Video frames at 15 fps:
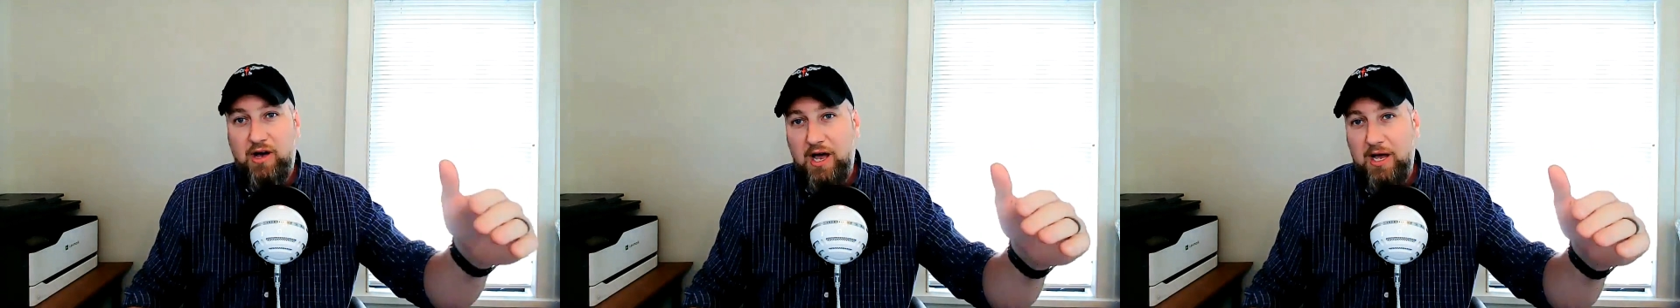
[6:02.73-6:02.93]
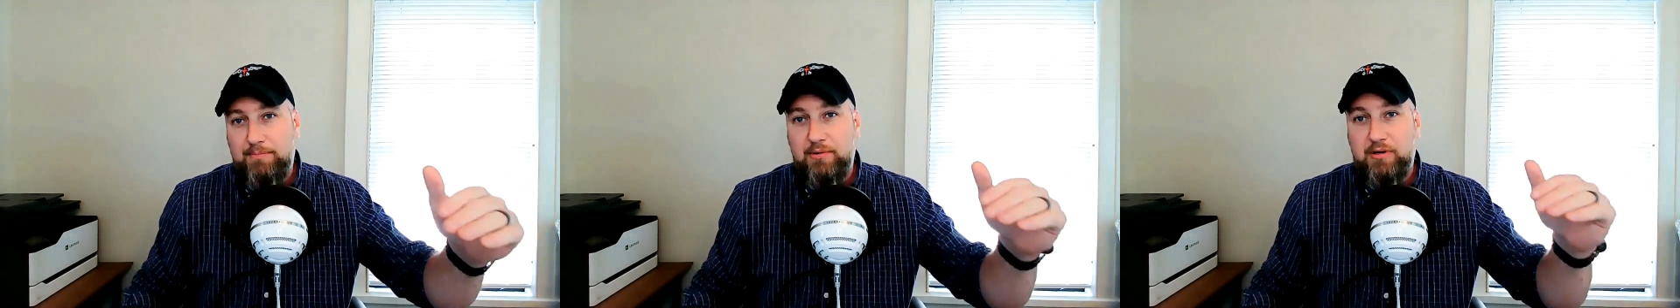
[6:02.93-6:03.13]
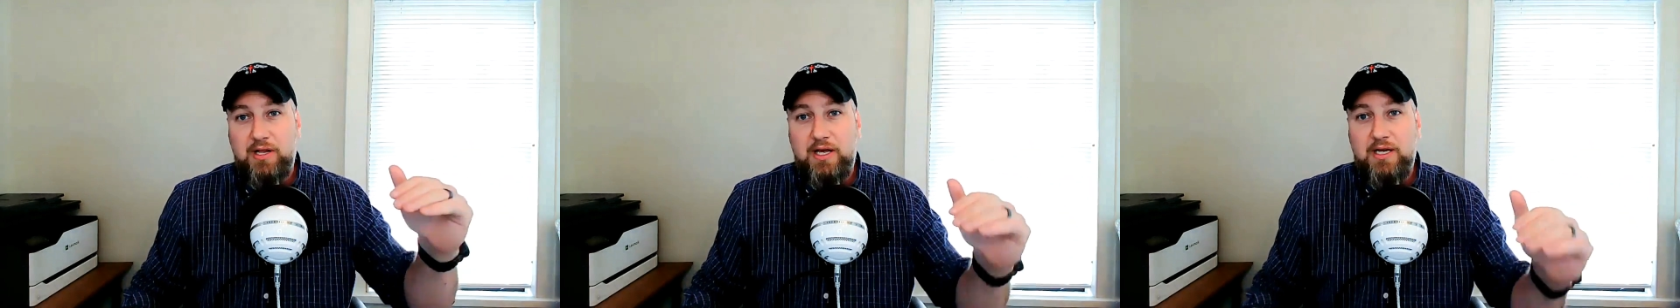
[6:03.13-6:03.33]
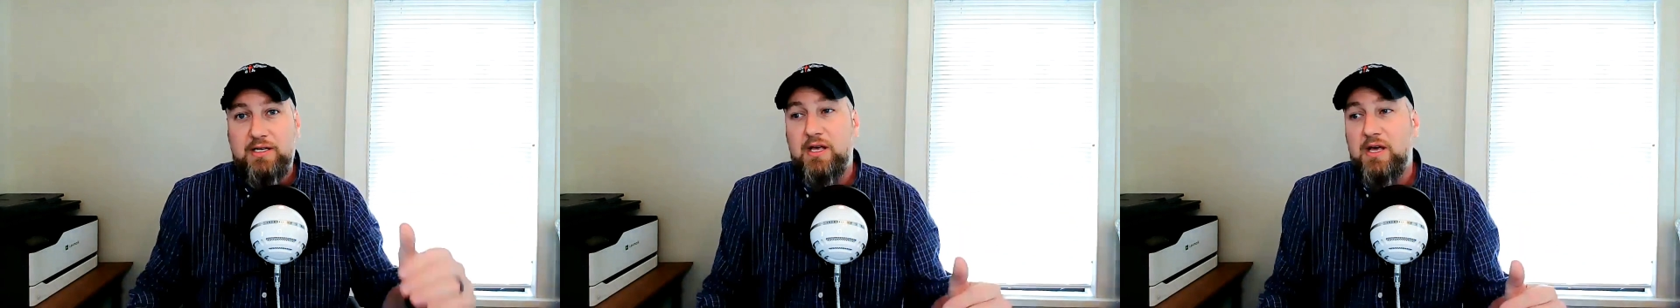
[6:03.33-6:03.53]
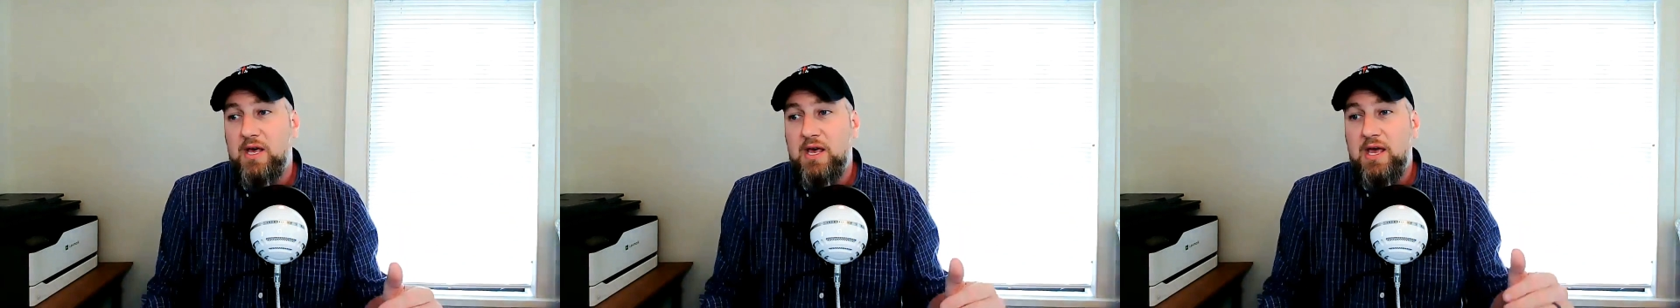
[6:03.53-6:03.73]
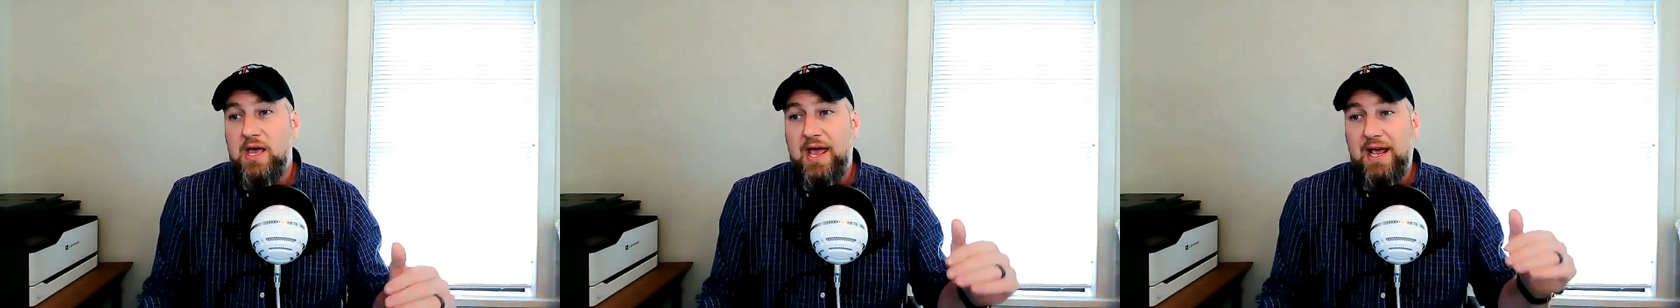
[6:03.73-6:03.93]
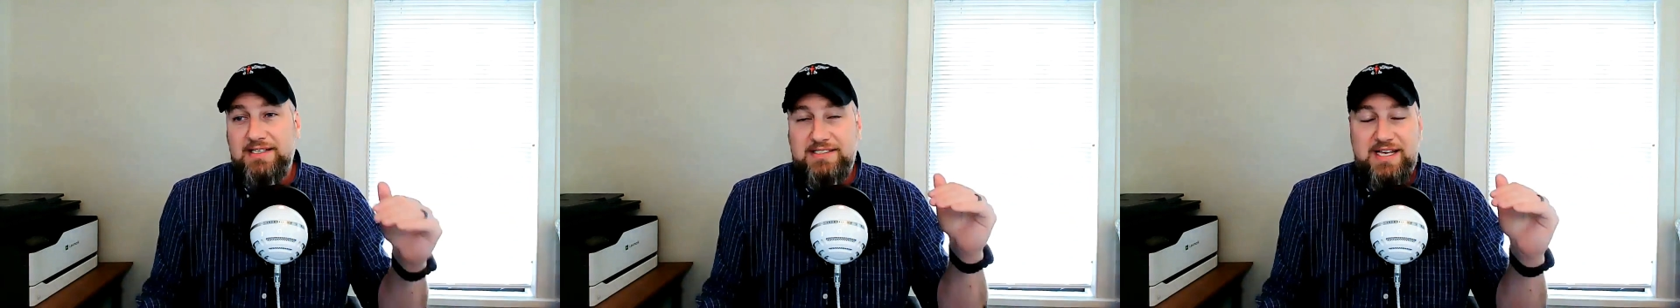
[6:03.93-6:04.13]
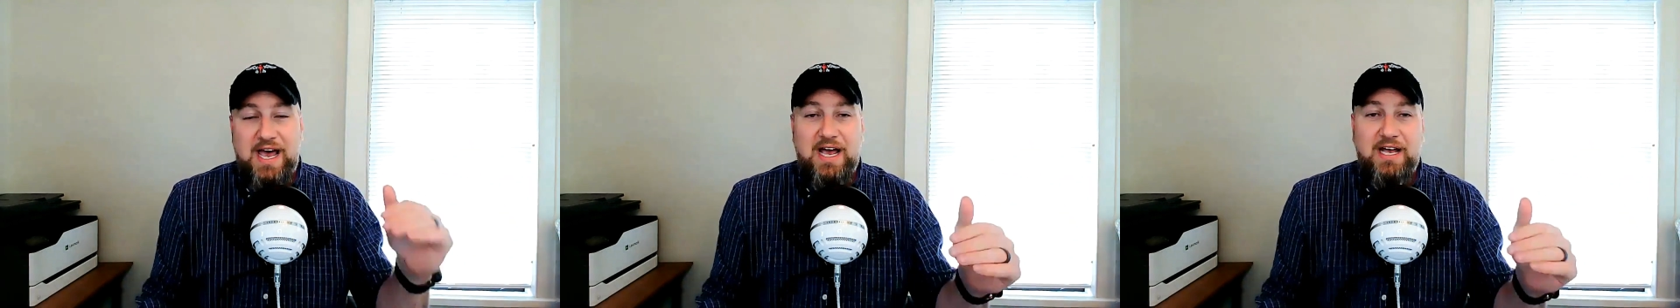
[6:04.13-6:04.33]
all hyperlinked,
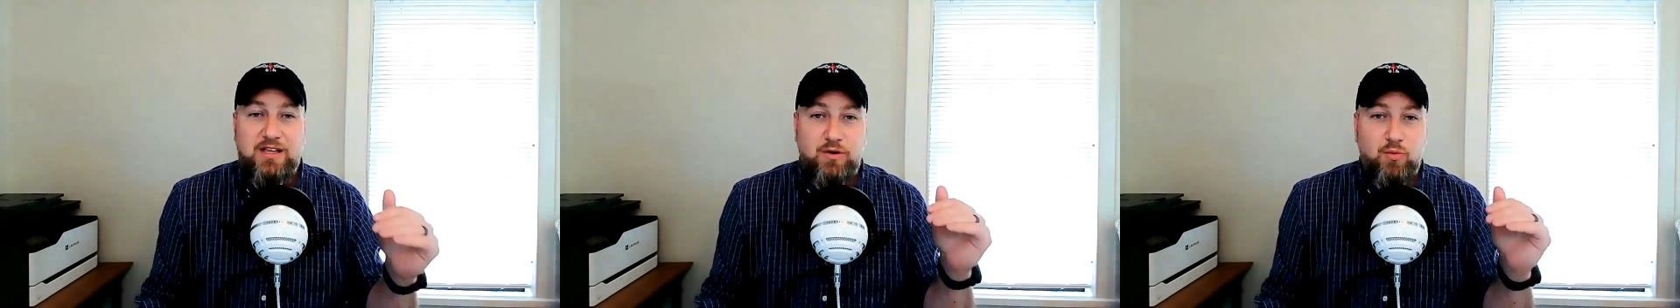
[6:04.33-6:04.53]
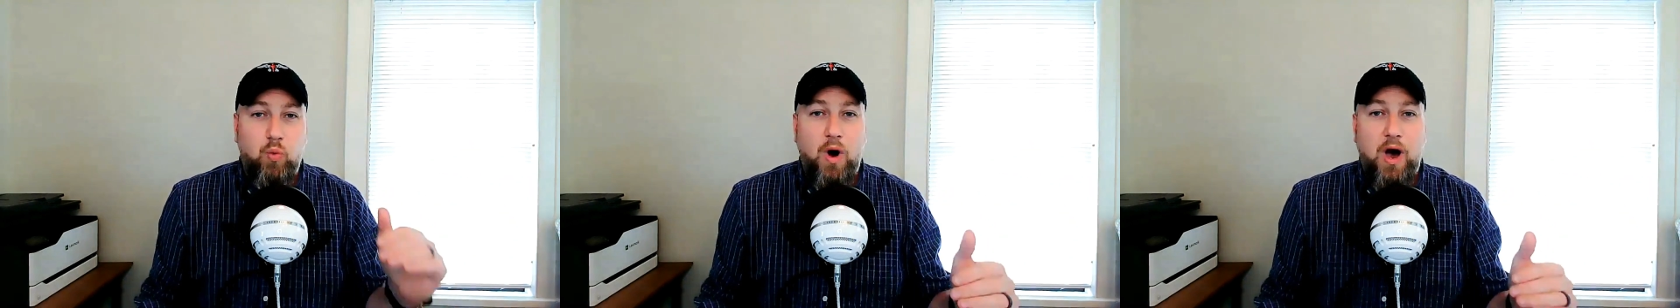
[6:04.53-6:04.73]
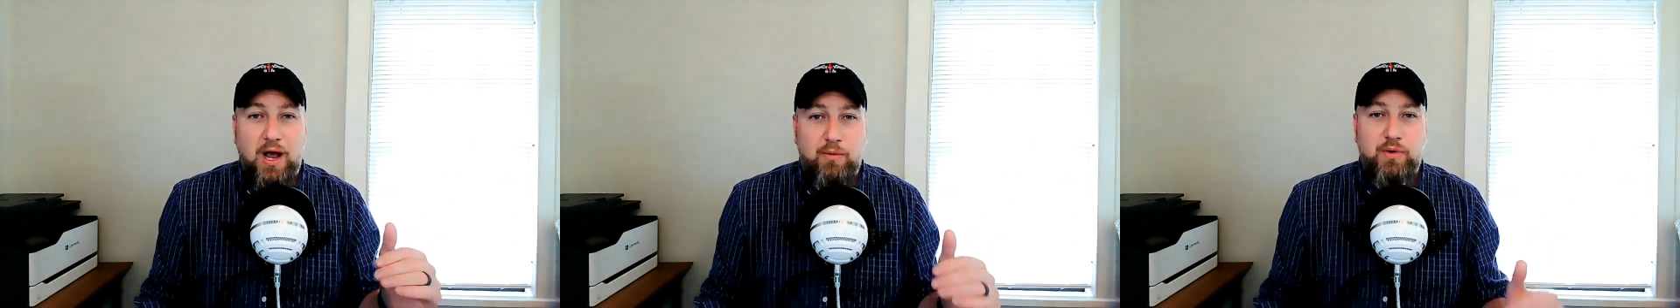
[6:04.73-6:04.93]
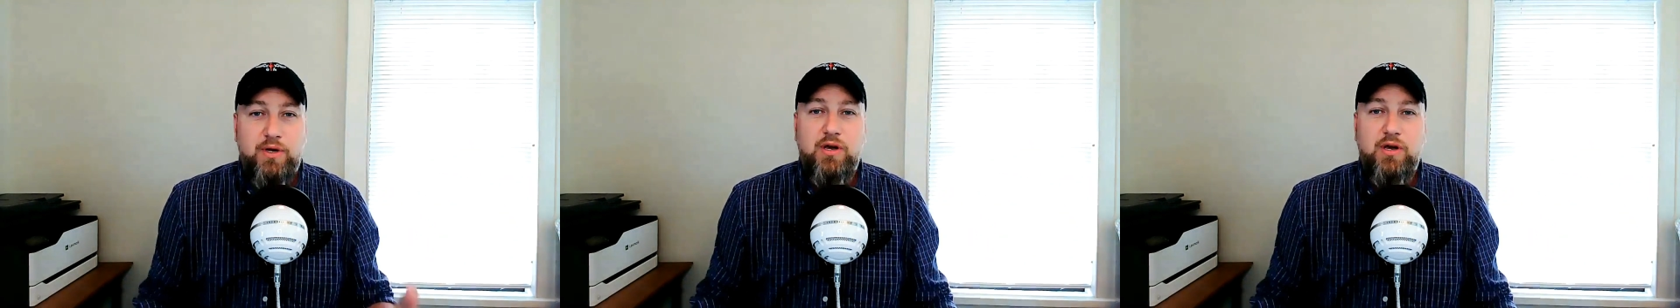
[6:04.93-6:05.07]
exactly why